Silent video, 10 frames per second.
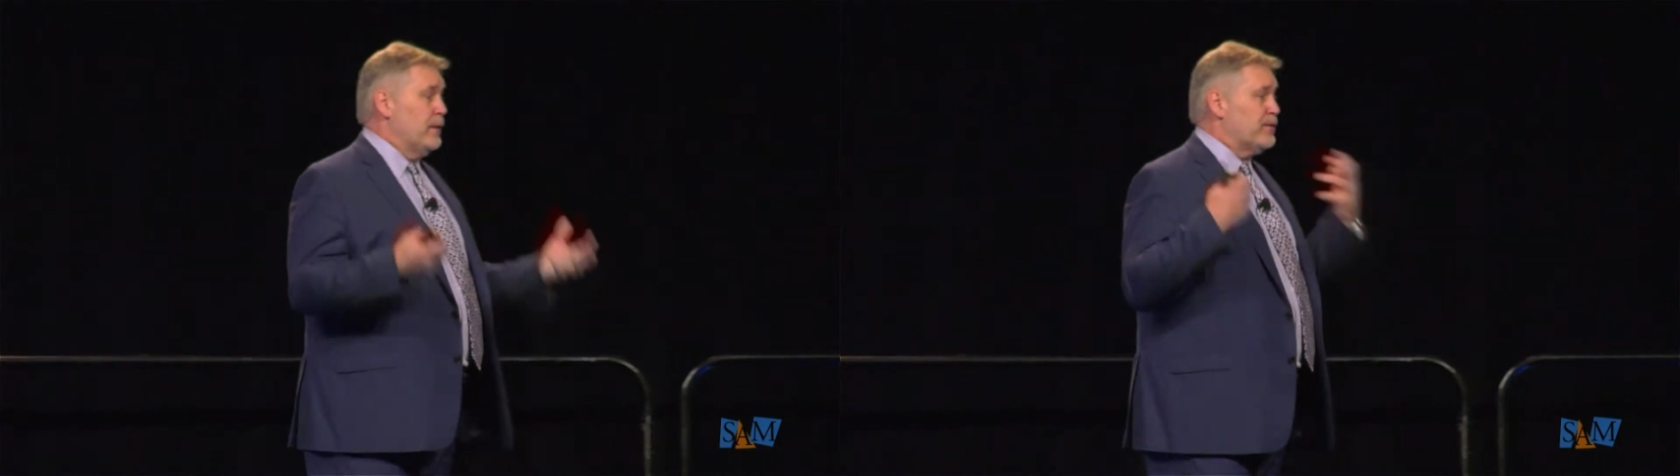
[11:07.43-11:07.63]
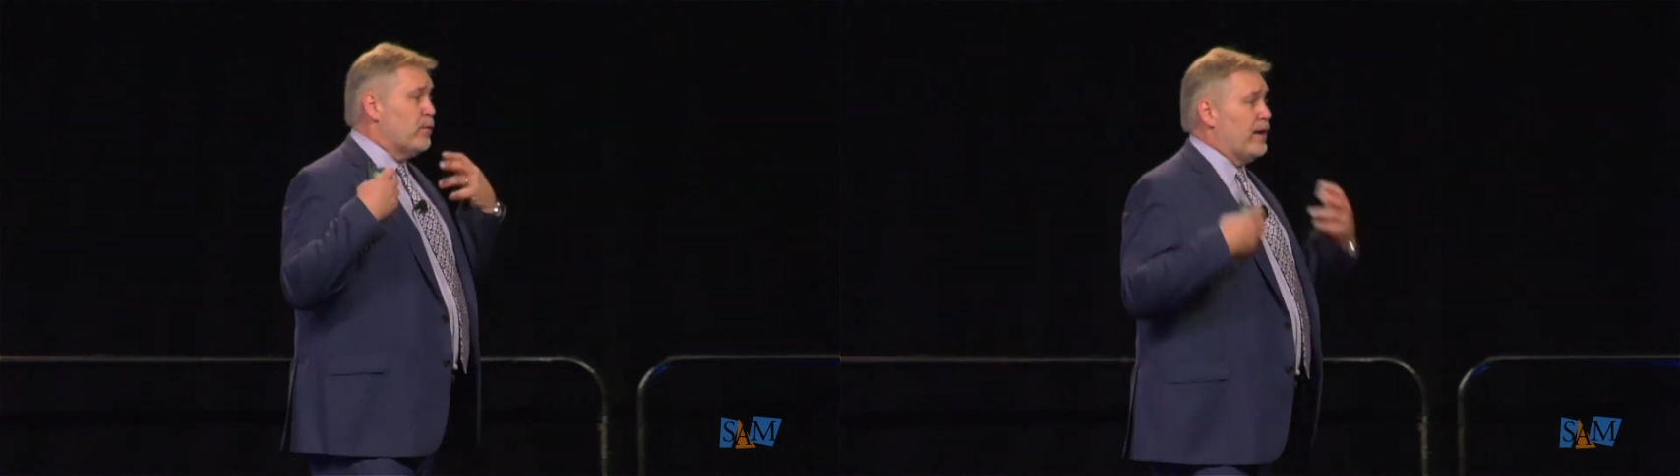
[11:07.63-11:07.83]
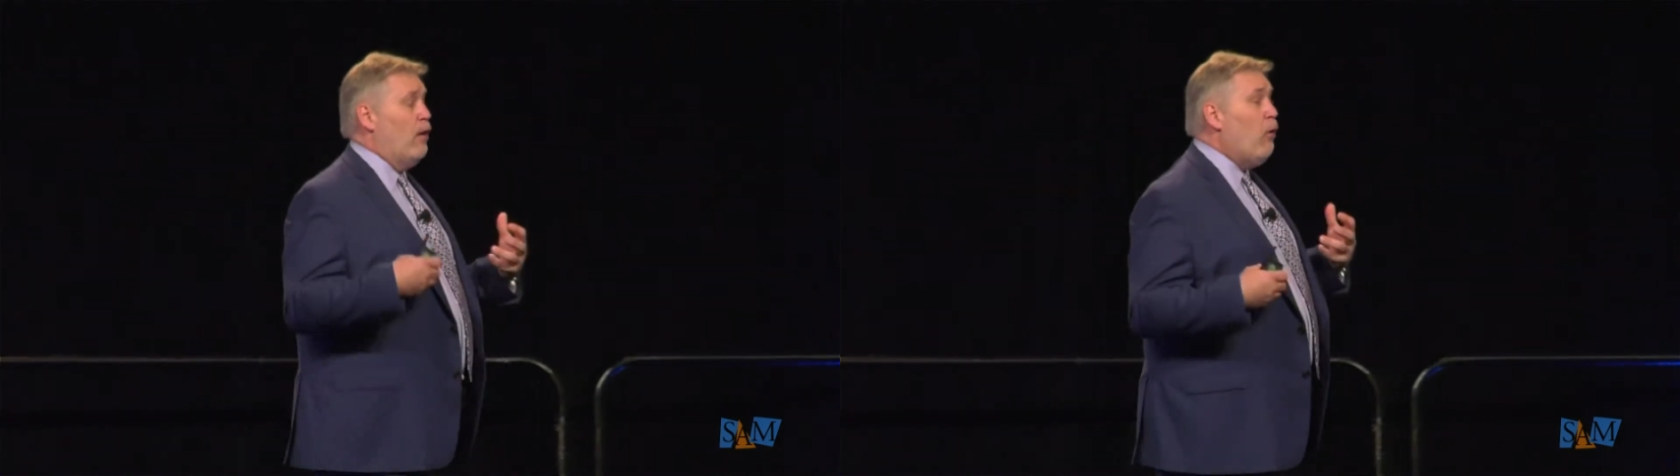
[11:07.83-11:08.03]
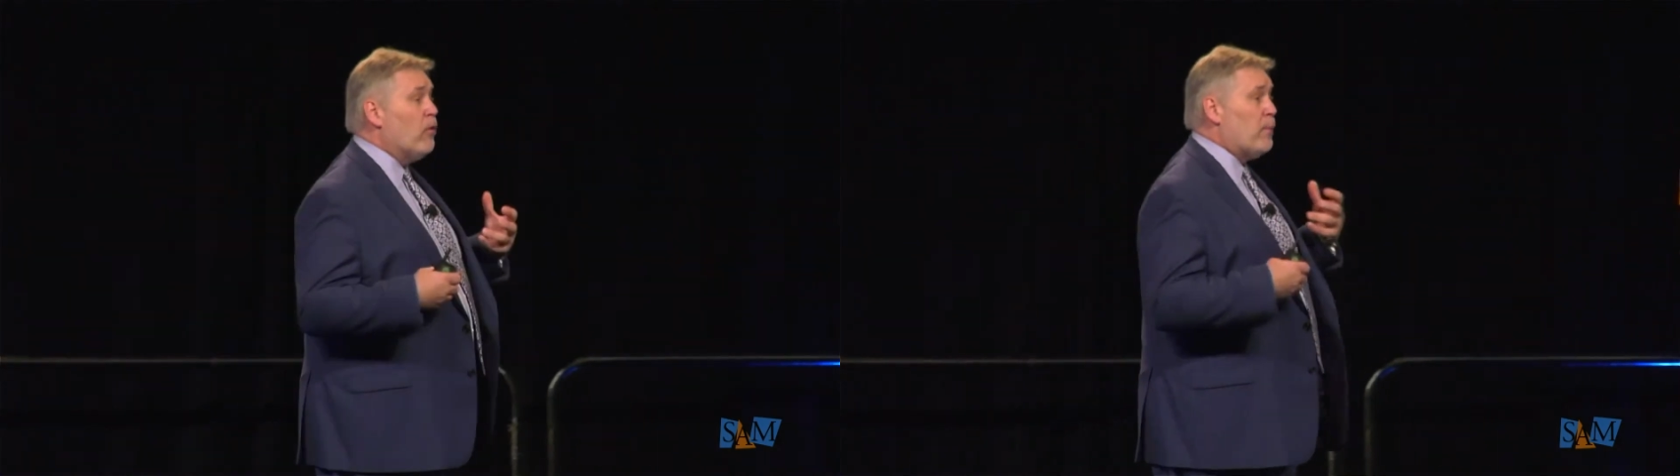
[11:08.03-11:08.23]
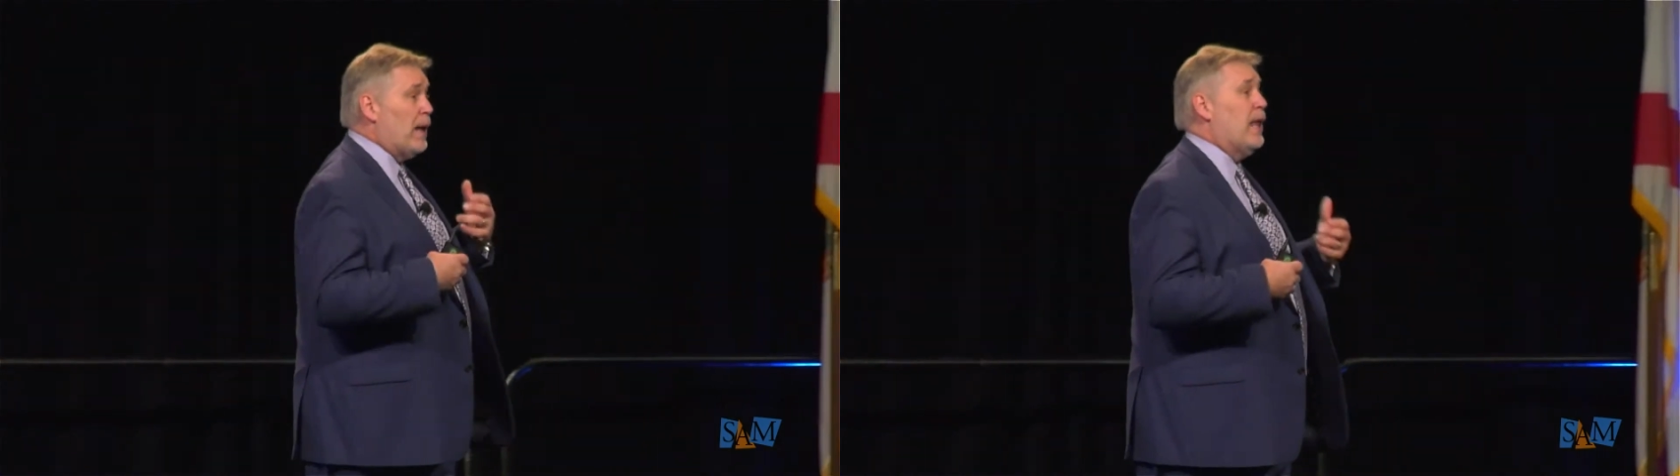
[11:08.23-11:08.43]
was a great hole in
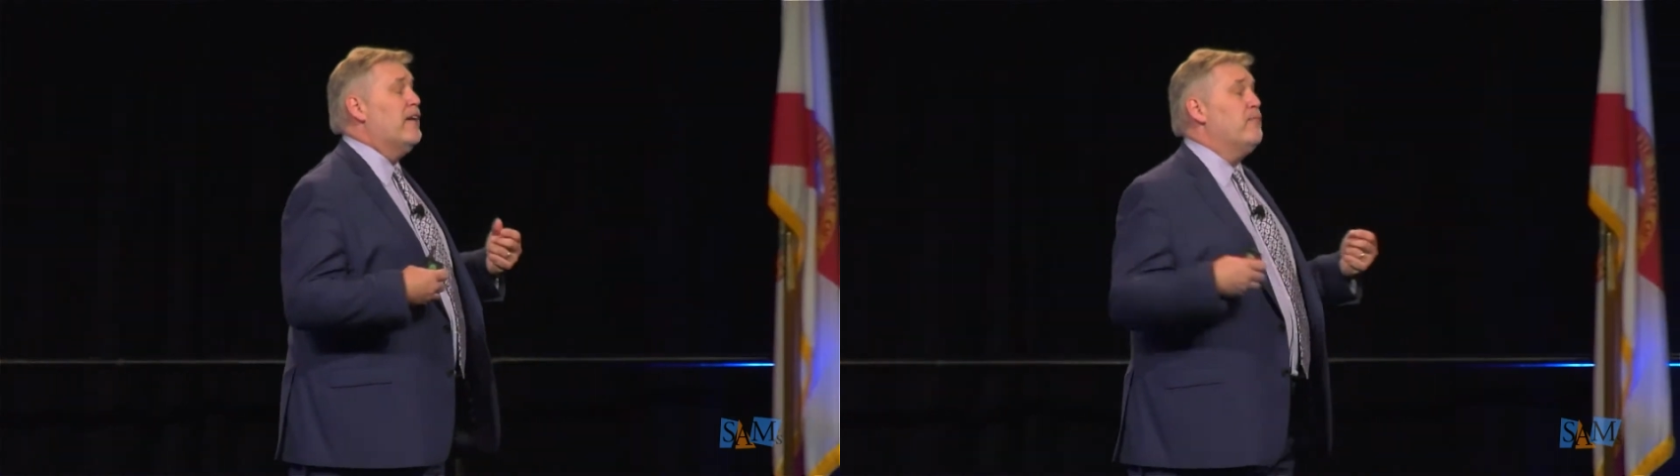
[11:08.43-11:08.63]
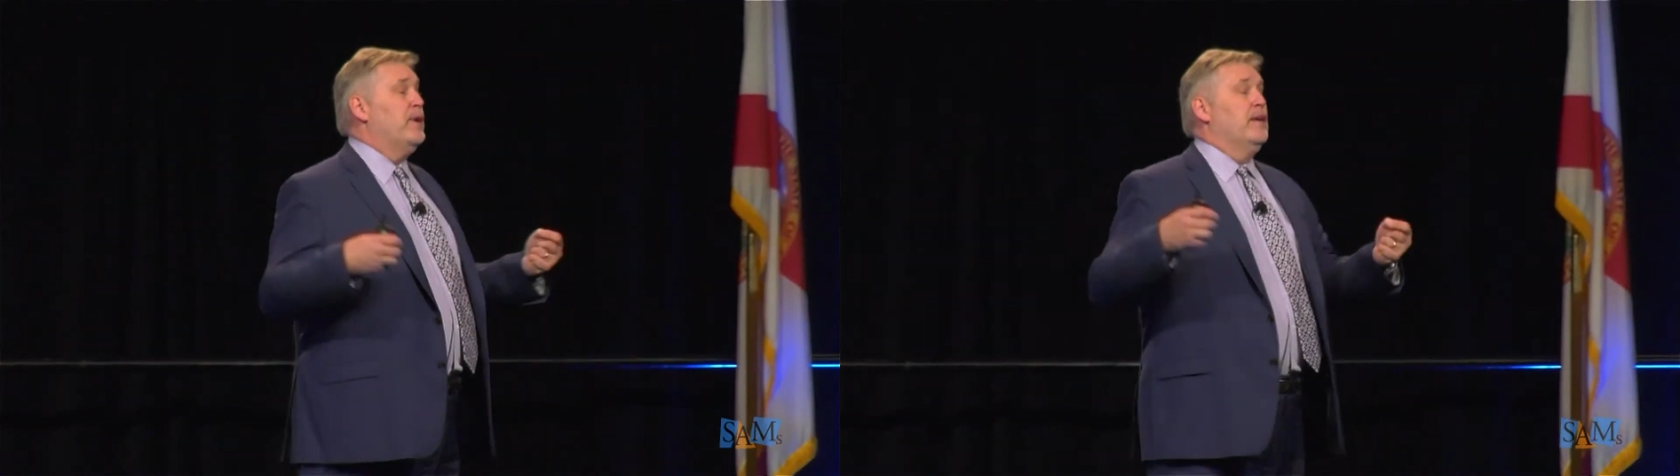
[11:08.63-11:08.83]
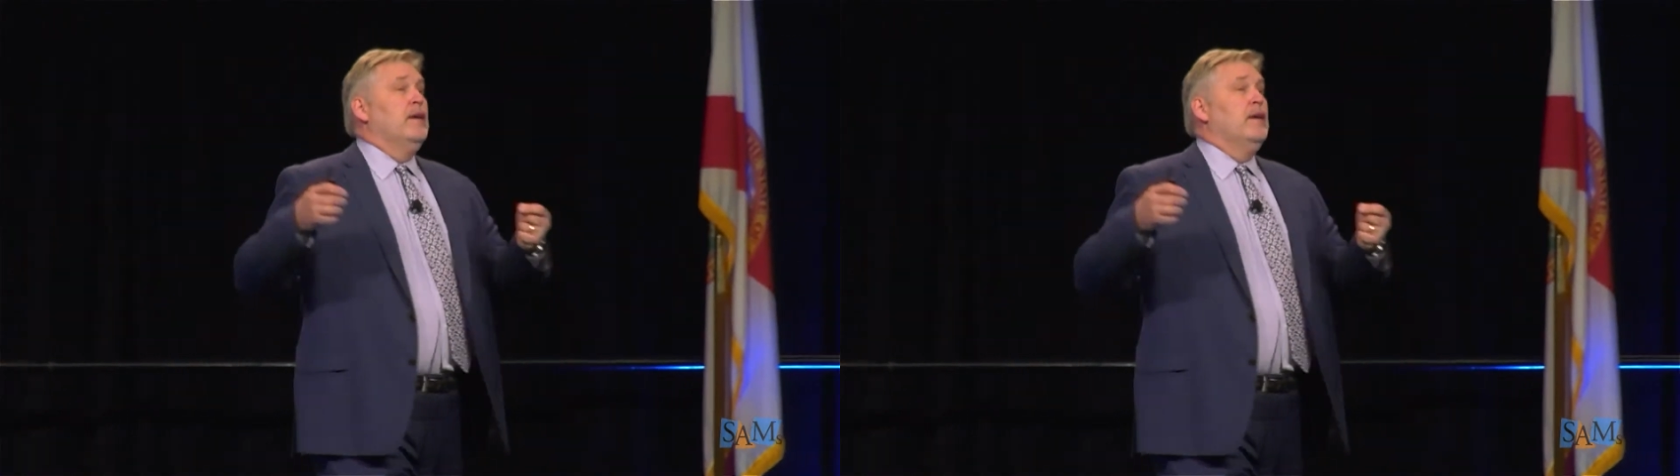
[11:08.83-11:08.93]
my life, but